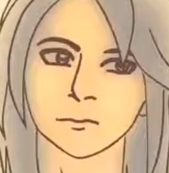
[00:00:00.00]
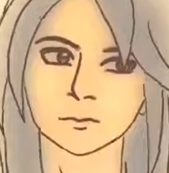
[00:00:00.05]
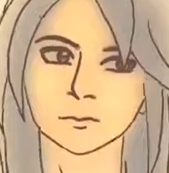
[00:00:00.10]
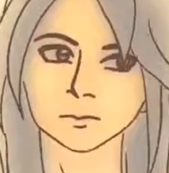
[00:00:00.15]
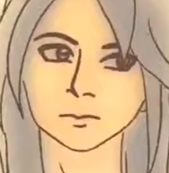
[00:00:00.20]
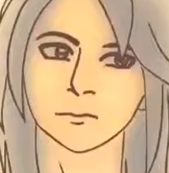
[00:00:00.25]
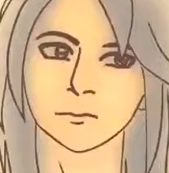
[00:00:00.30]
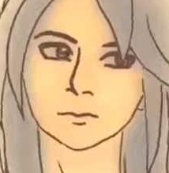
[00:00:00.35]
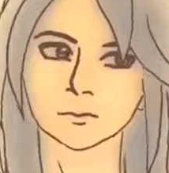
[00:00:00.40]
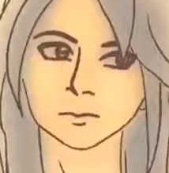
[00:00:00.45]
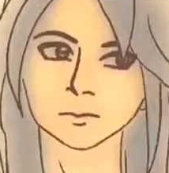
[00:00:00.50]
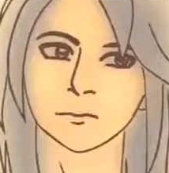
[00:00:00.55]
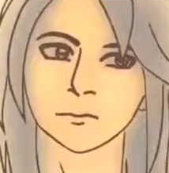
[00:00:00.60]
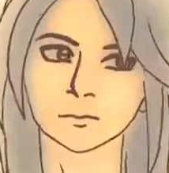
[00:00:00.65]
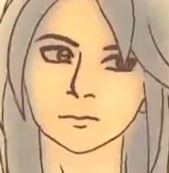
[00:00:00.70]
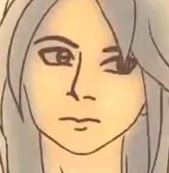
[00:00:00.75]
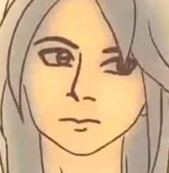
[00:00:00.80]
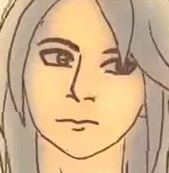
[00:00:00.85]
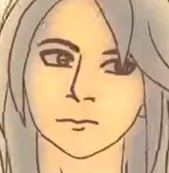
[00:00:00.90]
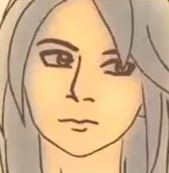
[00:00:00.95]
No, just, just say,
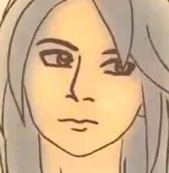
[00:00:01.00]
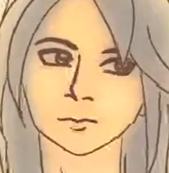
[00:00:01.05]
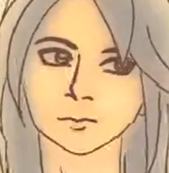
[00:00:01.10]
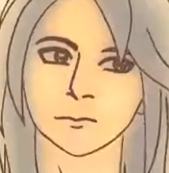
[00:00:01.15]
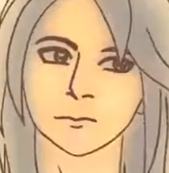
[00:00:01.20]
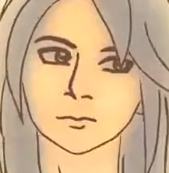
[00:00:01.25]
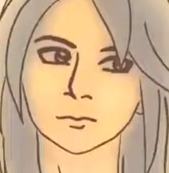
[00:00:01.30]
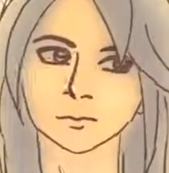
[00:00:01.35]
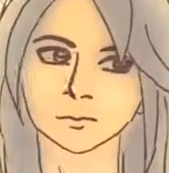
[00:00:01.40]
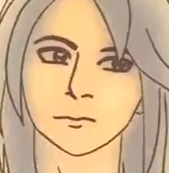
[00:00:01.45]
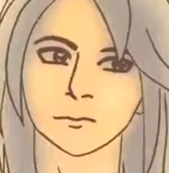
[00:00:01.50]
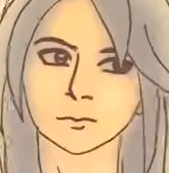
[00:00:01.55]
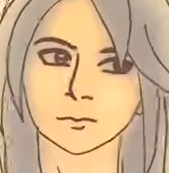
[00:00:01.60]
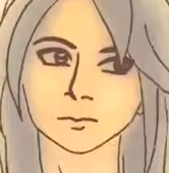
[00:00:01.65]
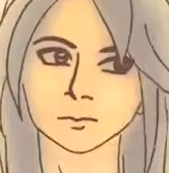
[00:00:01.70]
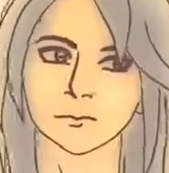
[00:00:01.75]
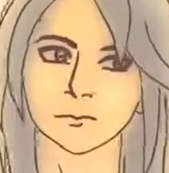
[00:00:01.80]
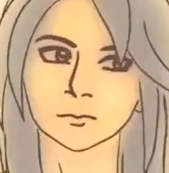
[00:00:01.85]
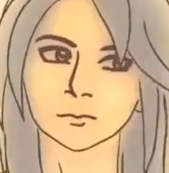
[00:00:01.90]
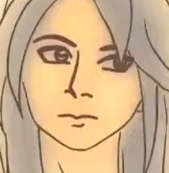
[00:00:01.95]
"Hey." Keep it
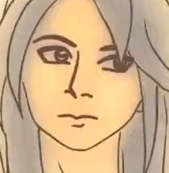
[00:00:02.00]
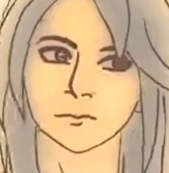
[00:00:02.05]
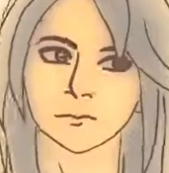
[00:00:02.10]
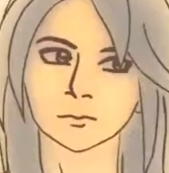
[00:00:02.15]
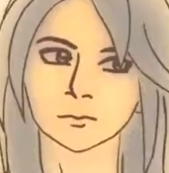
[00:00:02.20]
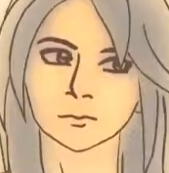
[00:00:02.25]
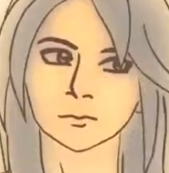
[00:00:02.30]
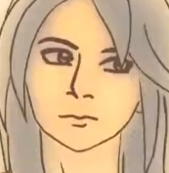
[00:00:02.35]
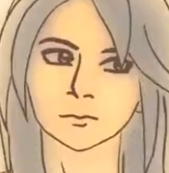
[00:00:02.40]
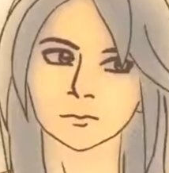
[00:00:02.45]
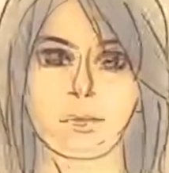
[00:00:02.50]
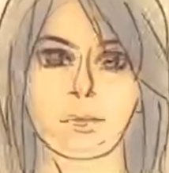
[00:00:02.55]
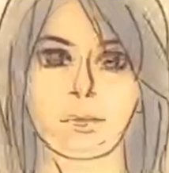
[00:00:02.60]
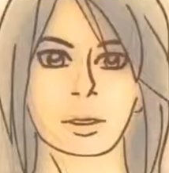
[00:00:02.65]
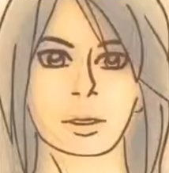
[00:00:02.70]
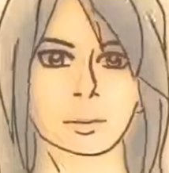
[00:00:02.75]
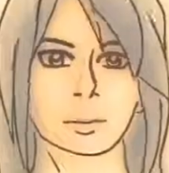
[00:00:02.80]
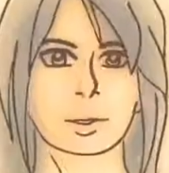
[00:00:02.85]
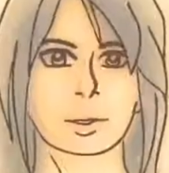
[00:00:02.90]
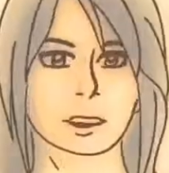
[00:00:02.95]
casual.
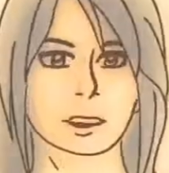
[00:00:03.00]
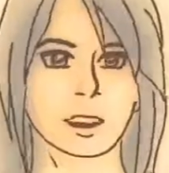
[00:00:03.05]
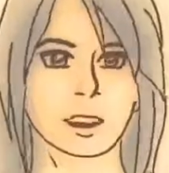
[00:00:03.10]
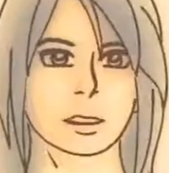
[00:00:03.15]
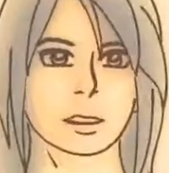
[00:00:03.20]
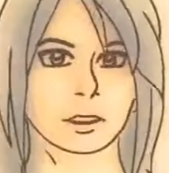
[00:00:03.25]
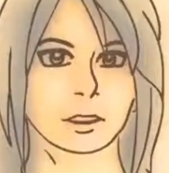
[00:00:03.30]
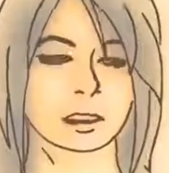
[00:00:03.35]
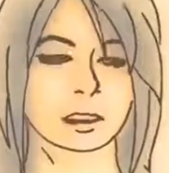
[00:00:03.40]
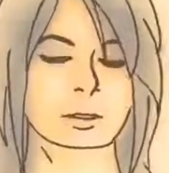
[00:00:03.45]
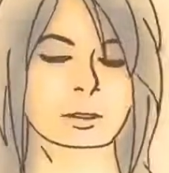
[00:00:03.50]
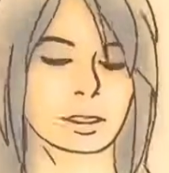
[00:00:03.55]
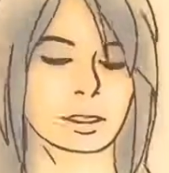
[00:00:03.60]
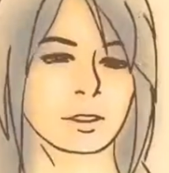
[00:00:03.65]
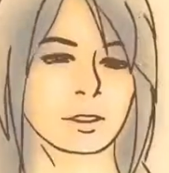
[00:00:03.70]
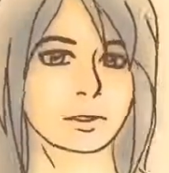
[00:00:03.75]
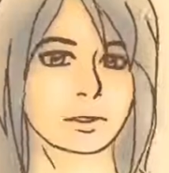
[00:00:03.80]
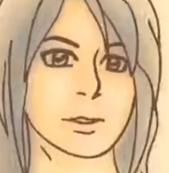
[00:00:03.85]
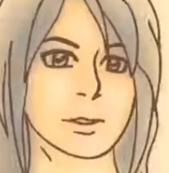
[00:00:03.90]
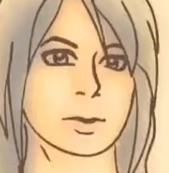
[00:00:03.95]
She might remember more than
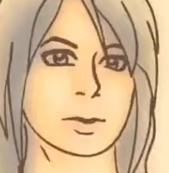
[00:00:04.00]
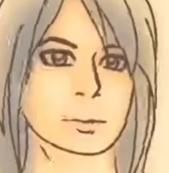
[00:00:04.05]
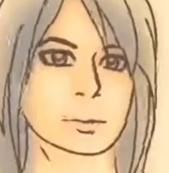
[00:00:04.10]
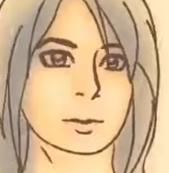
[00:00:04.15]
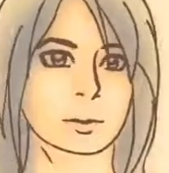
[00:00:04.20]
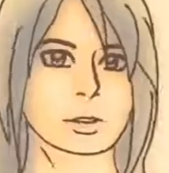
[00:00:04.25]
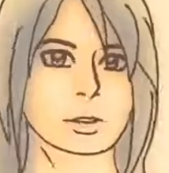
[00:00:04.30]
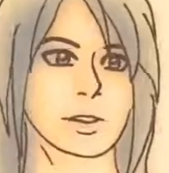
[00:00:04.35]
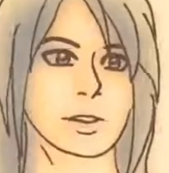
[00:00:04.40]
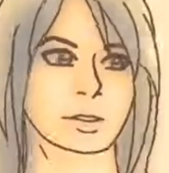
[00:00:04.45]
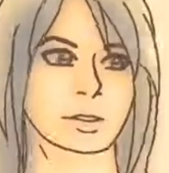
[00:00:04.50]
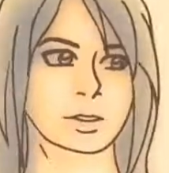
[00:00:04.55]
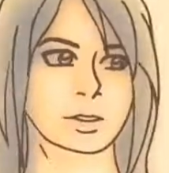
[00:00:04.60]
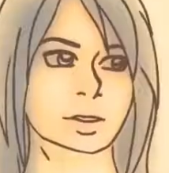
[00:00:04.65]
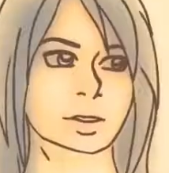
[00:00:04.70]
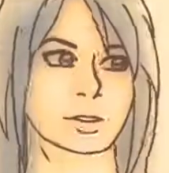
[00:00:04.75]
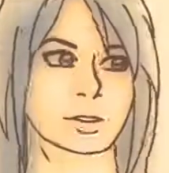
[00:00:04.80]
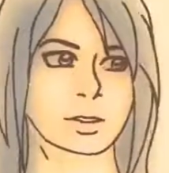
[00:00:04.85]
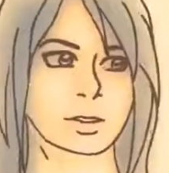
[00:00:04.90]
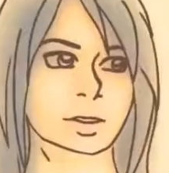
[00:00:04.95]
we do, you know?
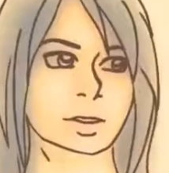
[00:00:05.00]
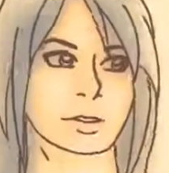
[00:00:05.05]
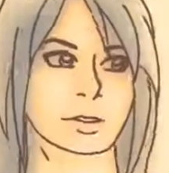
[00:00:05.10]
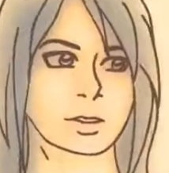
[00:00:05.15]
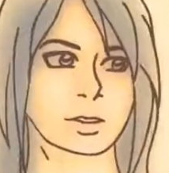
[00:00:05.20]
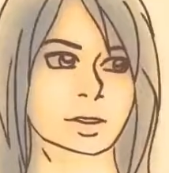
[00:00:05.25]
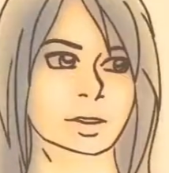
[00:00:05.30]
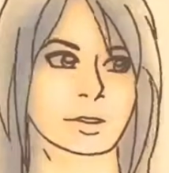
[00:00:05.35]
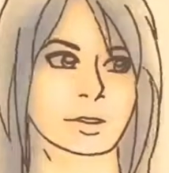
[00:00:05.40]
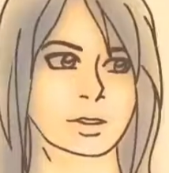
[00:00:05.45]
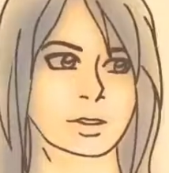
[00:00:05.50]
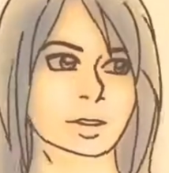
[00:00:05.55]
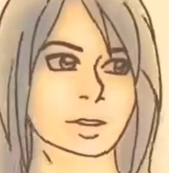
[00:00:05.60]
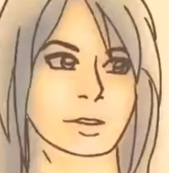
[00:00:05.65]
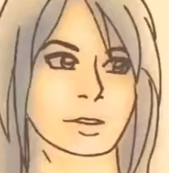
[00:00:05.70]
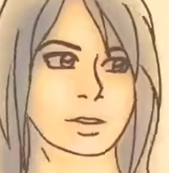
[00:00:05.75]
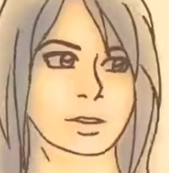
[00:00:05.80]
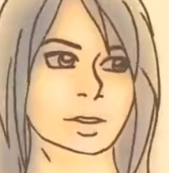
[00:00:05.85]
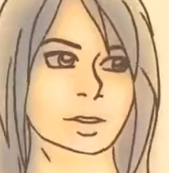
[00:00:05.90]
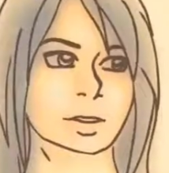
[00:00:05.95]
Yeah. Sorry for dashing out of
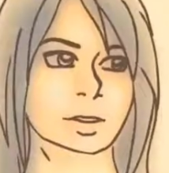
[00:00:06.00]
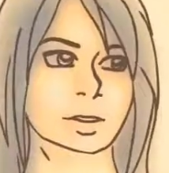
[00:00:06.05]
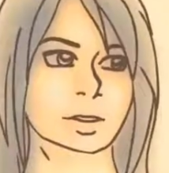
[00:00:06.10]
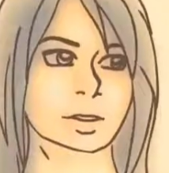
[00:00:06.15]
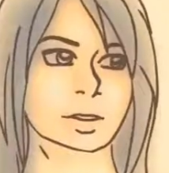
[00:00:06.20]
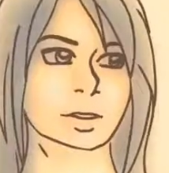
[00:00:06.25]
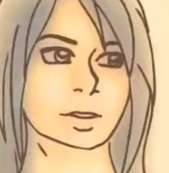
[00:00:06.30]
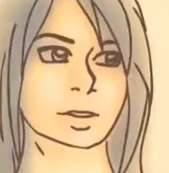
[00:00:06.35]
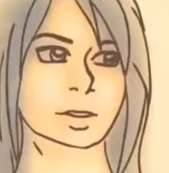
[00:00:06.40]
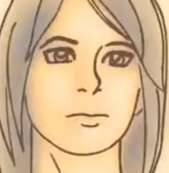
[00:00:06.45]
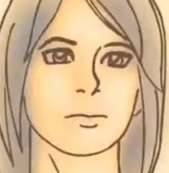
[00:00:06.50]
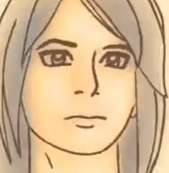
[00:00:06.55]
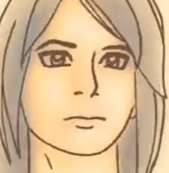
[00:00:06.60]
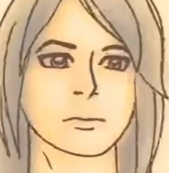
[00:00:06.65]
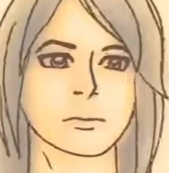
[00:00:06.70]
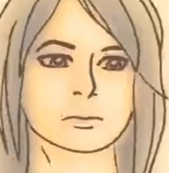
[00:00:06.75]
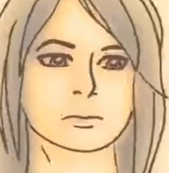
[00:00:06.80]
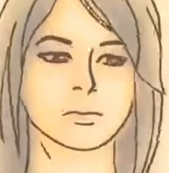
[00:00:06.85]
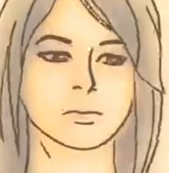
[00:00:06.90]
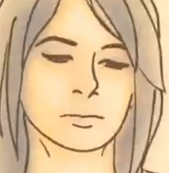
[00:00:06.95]
the room like that.
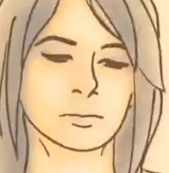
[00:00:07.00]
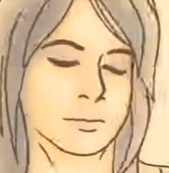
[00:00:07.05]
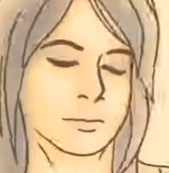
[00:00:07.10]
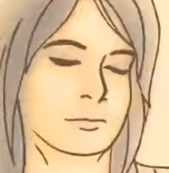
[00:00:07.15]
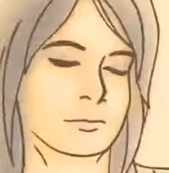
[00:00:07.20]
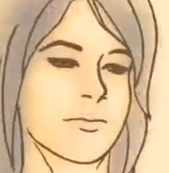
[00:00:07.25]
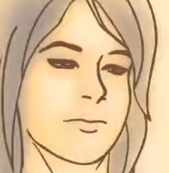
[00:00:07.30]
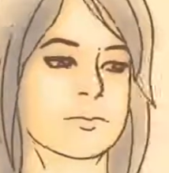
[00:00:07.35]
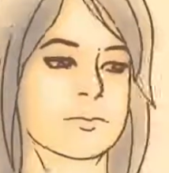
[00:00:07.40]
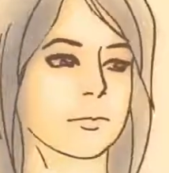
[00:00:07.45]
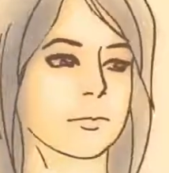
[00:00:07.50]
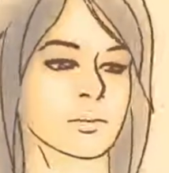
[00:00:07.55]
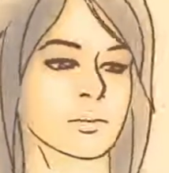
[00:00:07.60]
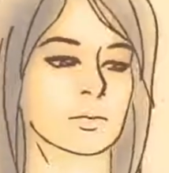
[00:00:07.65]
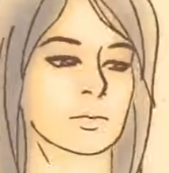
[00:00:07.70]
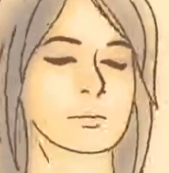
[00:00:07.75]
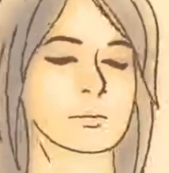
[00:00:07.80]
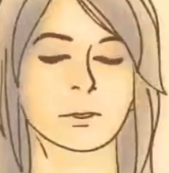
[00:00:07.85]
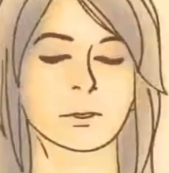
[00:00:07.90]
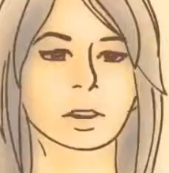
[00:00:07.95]
I hope I didn't
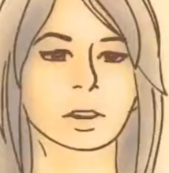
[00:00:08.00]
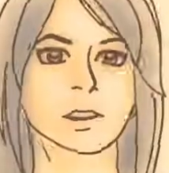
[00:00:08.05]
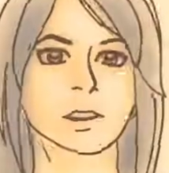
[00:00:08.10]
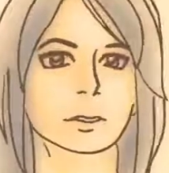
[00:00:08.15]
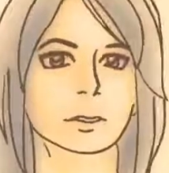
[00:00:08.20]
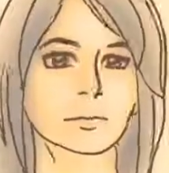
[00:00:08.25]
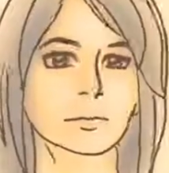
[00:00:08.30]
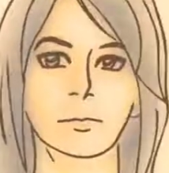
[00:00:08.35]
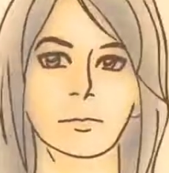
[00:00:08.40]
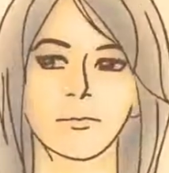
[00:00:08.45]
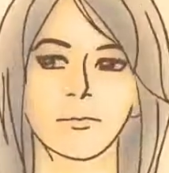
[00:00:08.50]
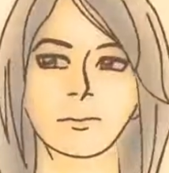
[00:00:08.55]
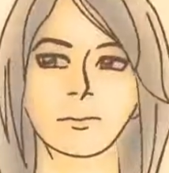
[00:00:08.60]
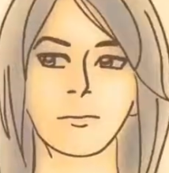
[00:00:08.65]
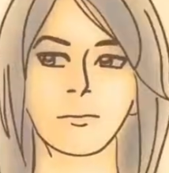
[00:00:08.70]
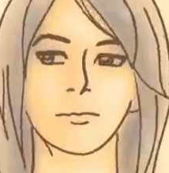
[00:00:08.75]
freak you out or anything.